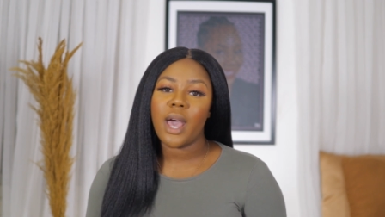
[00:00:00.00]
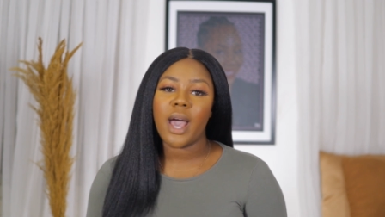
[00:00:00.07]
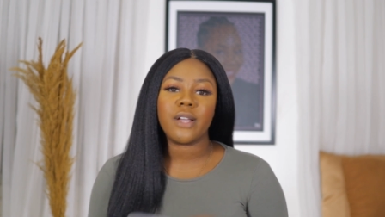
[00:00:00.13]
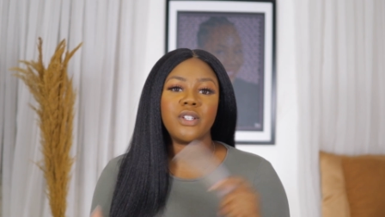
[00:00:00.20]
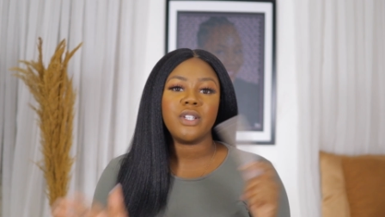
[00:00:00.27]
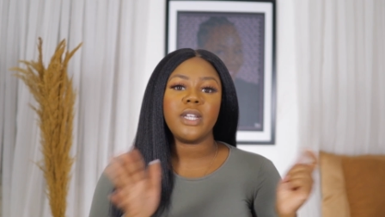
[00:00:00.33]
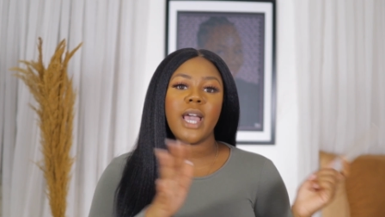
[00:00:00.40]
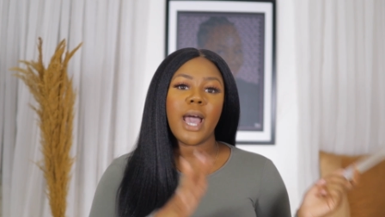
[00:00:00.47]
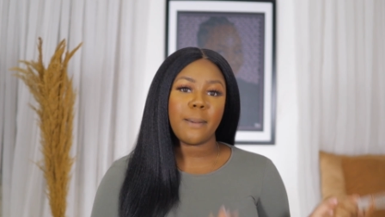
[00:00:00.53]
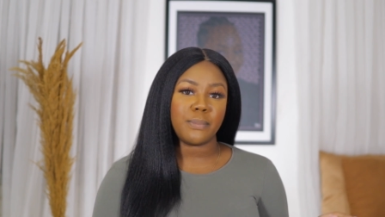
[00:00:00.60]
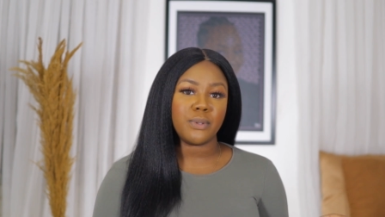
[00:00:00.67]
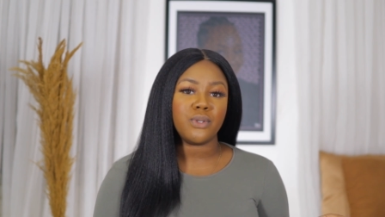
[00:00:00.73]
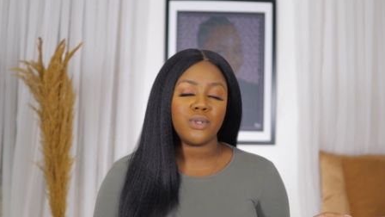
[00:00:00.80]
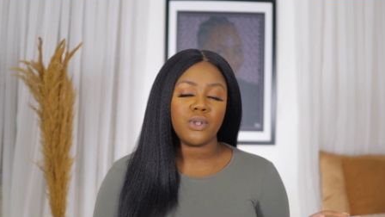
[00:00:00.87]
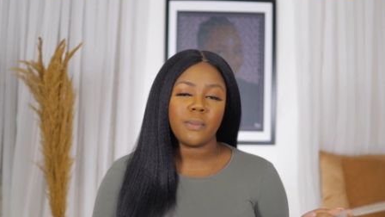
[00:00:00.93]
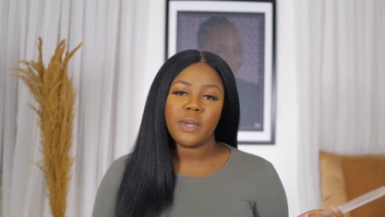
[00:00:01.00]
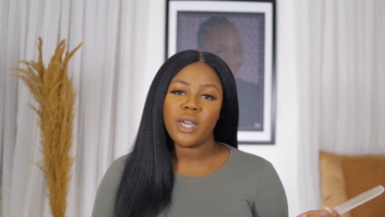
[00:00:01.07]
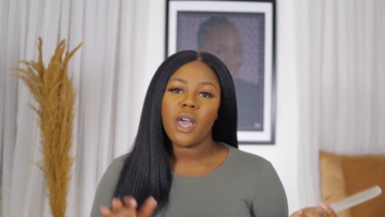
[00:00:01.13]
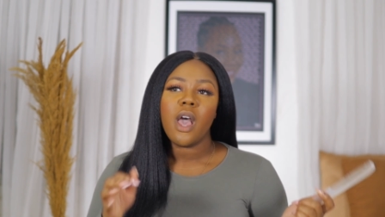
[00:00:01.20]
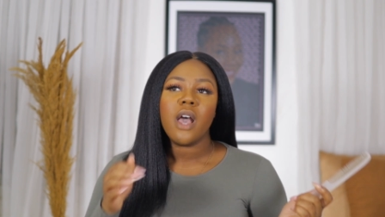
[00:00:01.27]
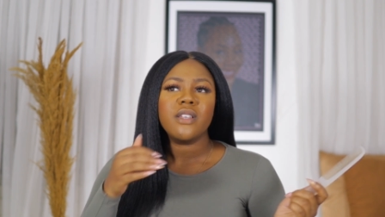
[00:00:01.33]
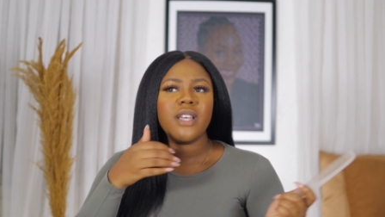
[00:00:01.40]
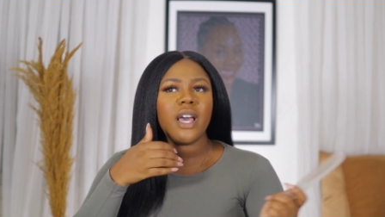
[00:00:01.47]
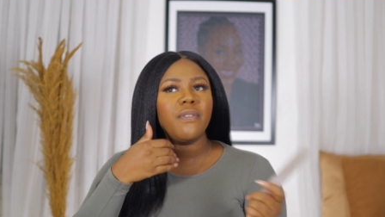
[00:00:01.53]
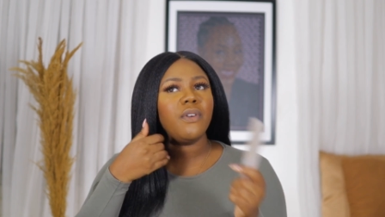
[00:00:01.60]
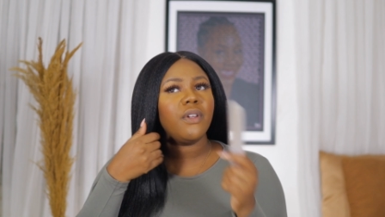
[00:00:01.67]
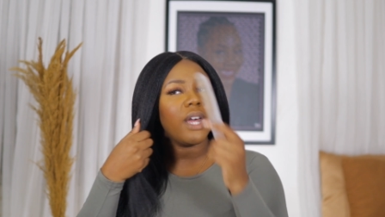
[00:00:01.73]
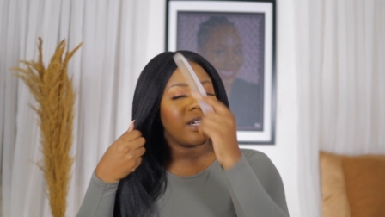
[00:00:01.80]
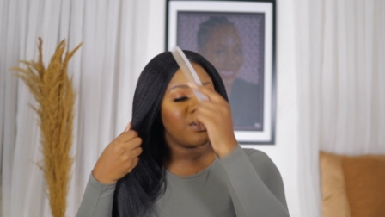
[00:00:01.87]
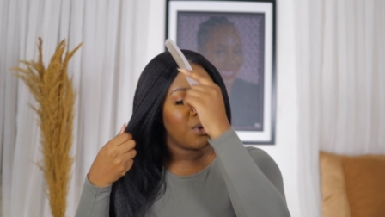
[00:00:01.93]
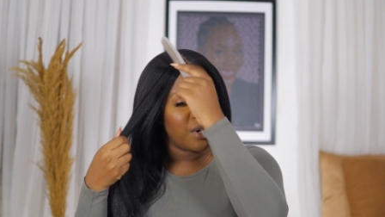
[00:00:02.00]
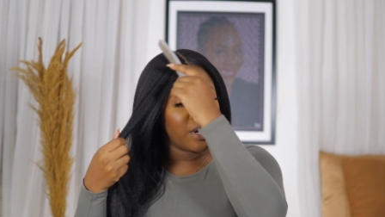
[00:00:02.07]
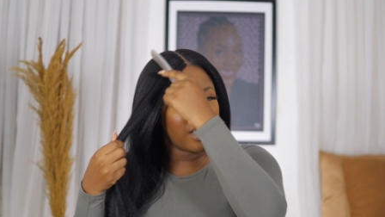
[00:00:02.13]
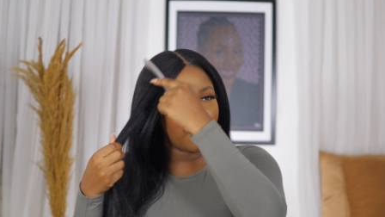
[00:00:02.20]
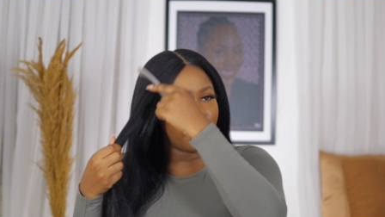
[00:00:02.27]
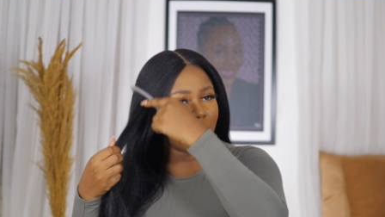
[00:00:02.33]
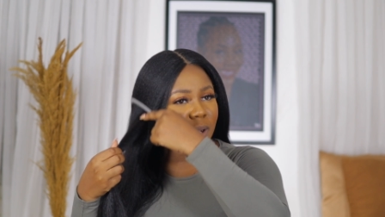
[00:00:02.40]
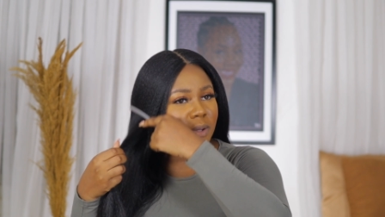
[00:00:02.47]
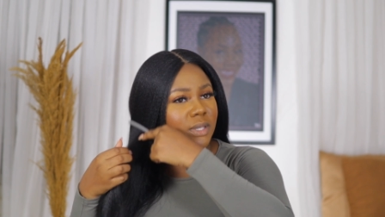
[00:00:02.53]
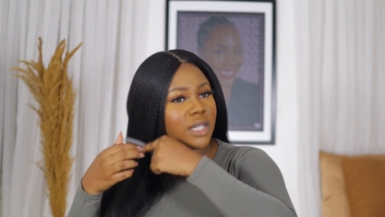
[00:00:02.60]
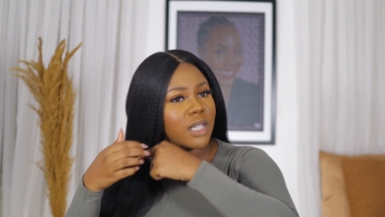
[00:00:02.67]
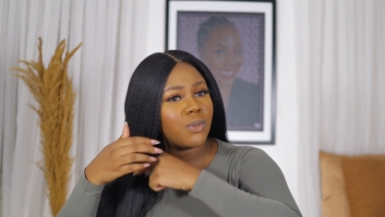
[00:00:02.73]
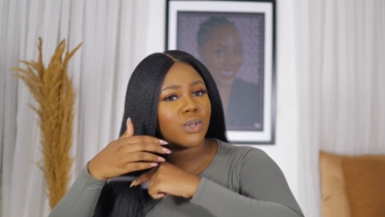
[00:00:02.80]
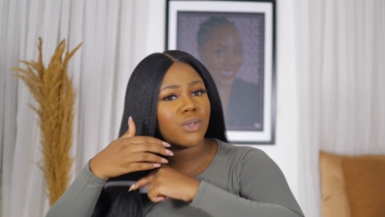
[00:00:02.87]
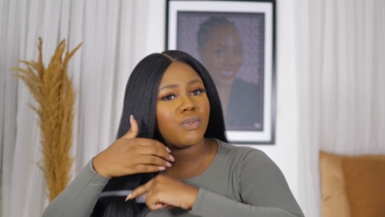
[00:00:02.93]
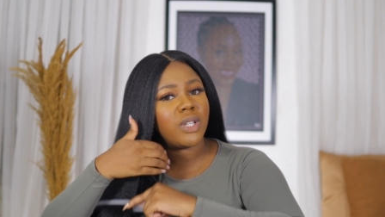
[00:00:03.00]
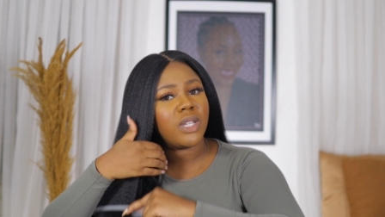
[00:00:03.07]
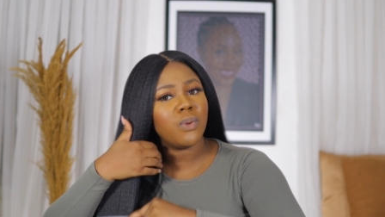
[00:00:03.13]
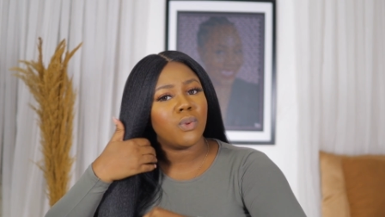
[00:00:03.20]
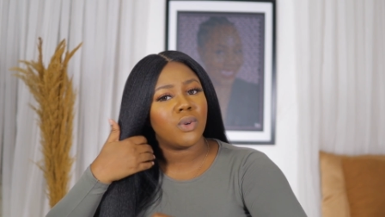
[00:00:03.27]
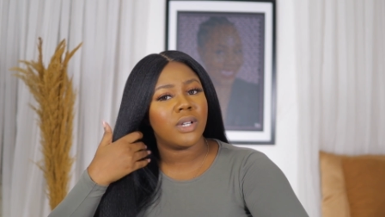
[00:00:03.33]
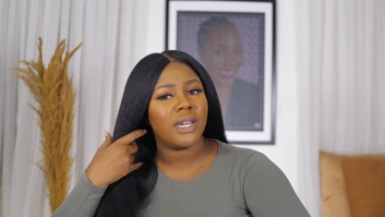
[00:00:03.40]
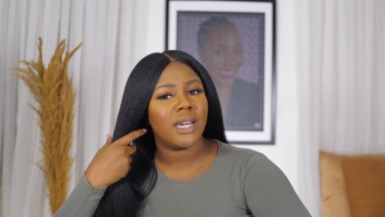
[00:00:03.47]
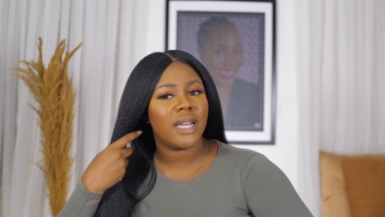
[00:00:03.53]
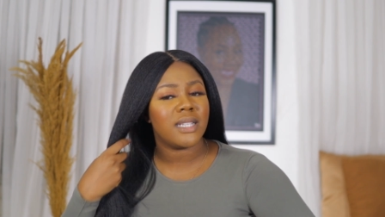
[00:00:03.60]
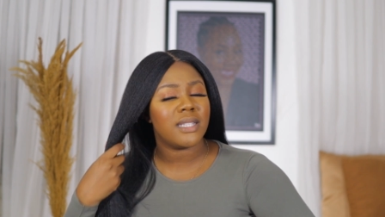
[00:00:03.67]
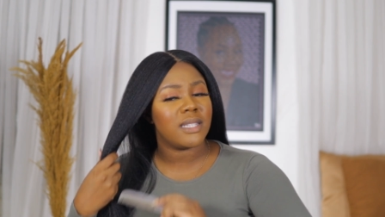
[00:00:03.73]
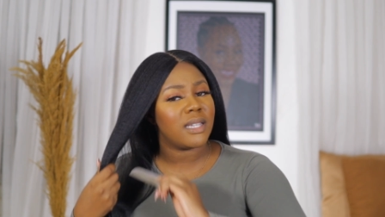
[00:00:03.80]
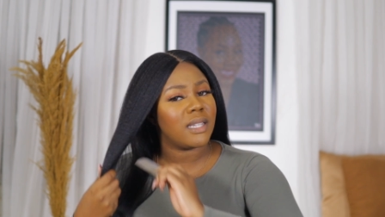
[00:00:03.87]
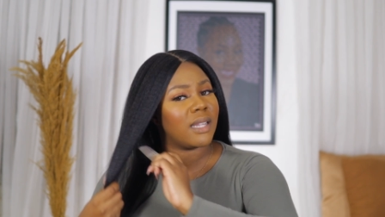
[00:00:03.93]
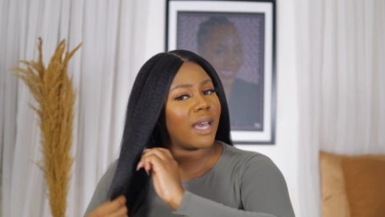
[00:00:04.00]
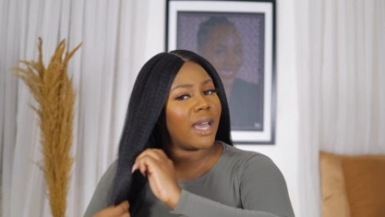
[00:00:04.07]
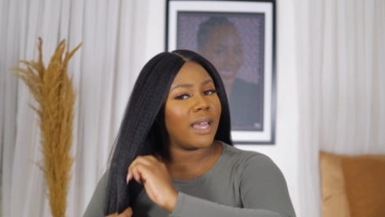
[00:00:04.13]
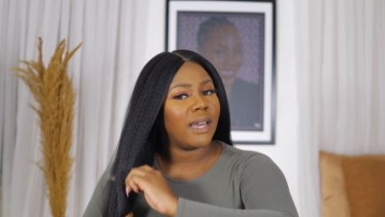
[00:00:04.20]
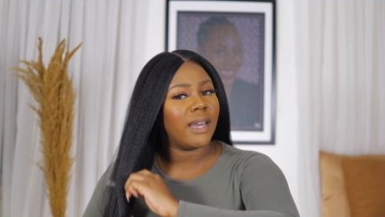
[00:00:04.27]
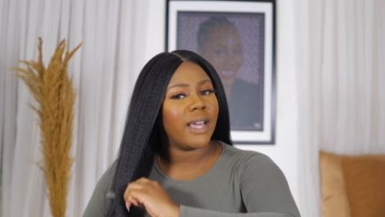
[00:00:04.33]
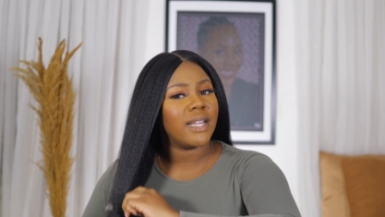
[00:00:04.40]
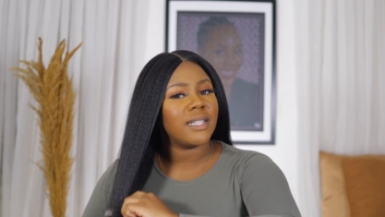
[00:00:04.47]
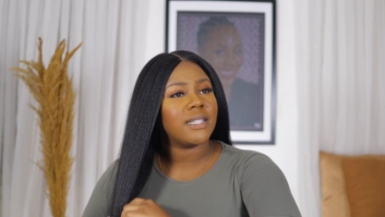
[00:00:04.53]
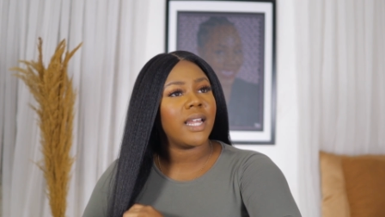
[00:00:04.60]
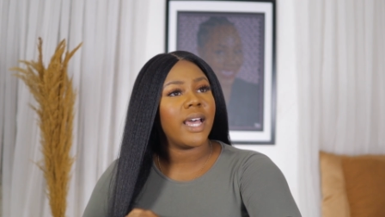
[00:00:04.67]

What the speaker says: actually happened to me. So I feel like talking about it was really one lesson that I learned.